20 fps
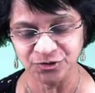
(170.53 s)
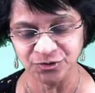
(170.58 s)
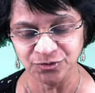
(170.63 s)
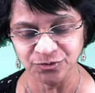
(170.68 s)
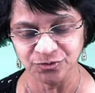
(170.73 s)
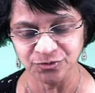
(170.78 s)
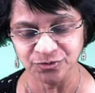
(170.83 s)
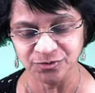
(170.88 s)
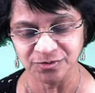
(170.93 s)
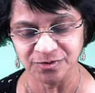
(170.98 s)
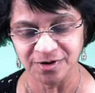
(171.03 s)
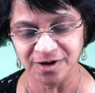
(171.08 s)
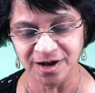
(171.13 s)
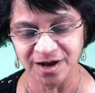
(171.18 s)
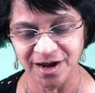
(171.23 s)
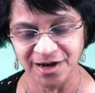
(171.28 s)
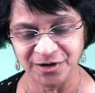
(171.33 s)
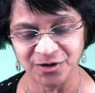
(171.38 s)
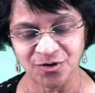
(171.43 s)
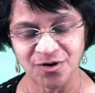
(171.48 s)
two
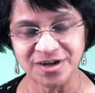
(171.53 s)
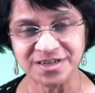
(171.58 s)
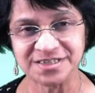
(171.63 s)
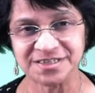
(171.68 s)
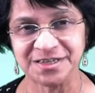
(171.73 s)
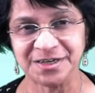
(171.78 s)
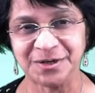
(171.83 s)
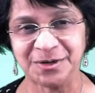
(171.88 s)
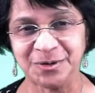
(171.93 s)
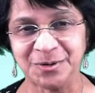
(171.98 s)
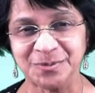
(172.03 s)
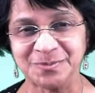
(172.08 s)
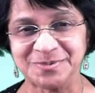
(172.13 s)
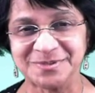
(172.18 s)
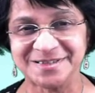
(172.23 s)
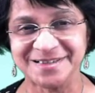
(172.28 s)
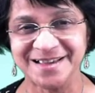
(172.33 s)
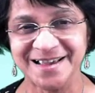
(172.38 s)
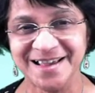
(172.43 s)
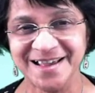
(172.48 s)
hydroxy
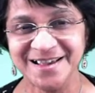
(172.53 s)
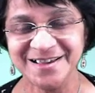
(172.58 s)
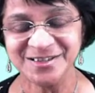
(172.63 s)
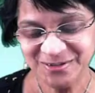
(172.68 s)
groups.